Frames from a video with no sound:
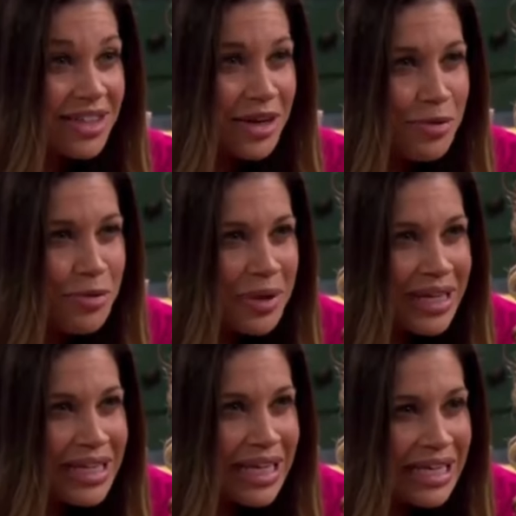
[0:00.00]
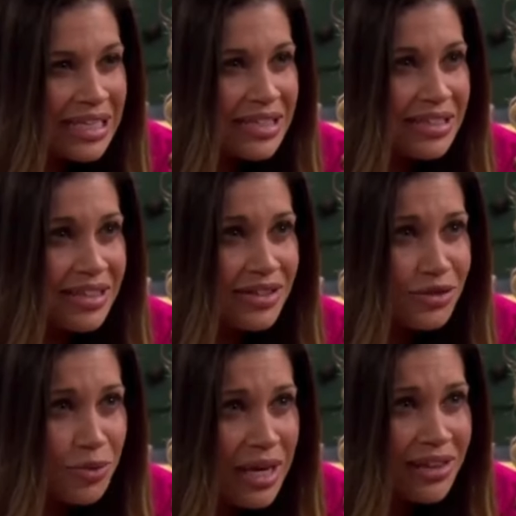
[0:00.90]
there really is a
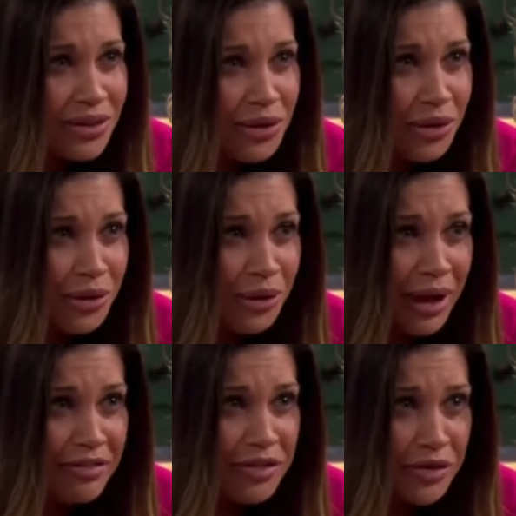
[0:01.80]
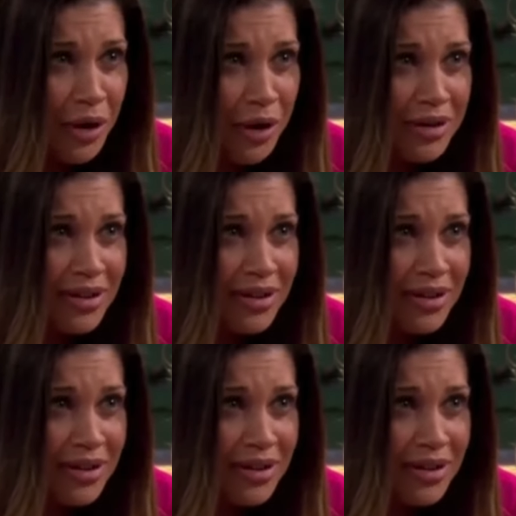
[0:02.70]
sweet little girl after all.